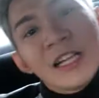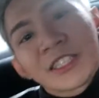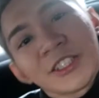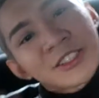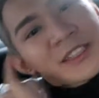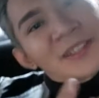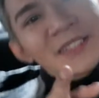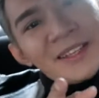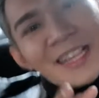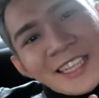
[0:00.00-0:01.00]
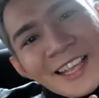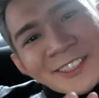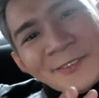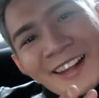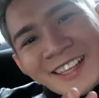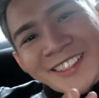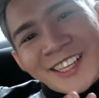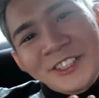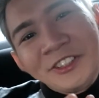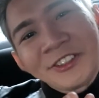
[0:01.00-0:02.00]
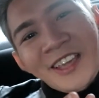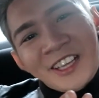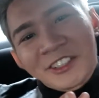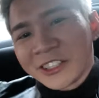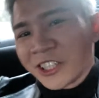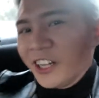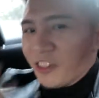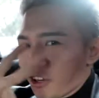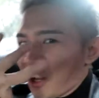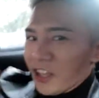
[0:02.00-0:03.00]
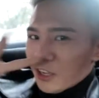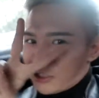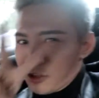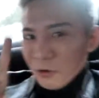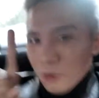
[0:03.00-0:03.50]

So, sabay-sabay natin experience ang UK culture in 3, 2,